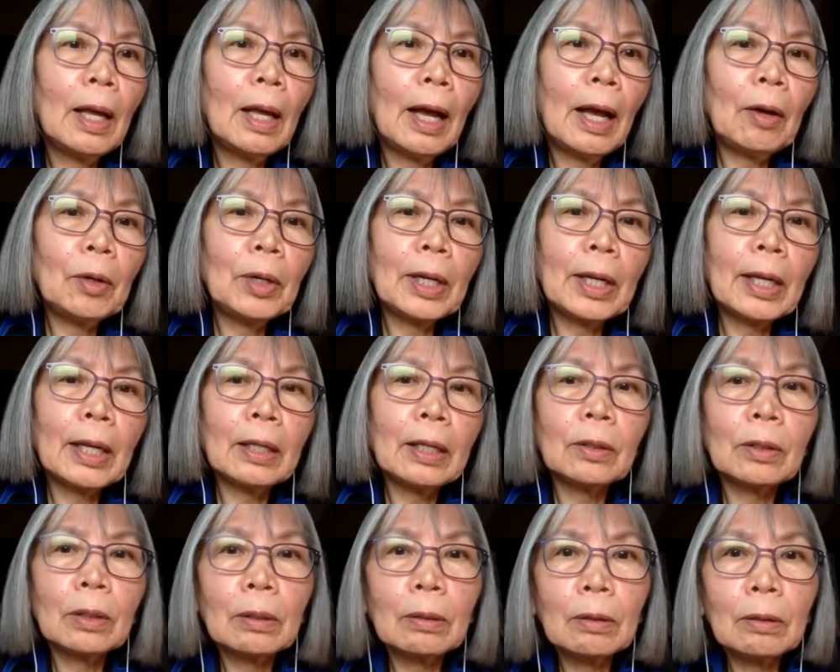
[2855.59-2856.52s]
how to
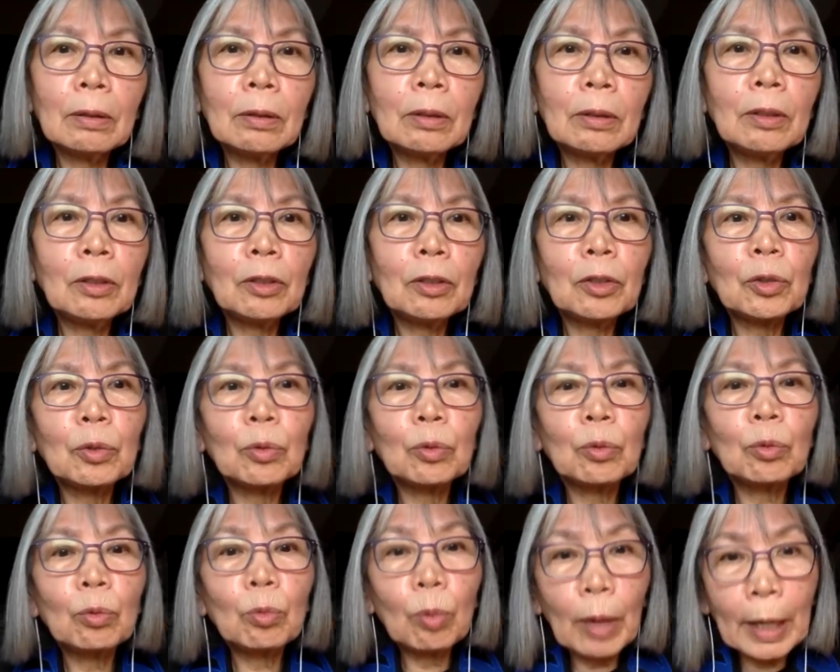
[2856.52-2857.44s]
get the learners
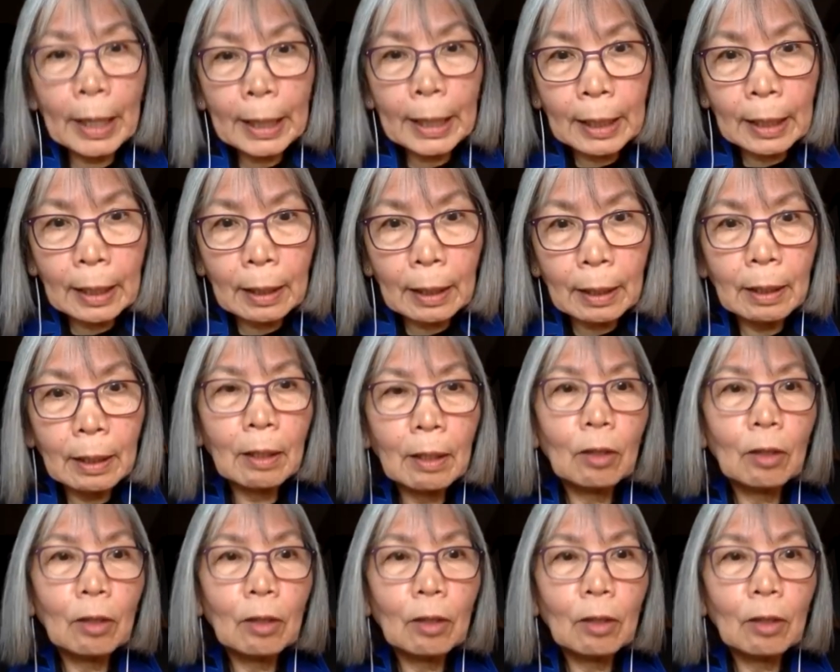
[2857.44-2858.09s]
ready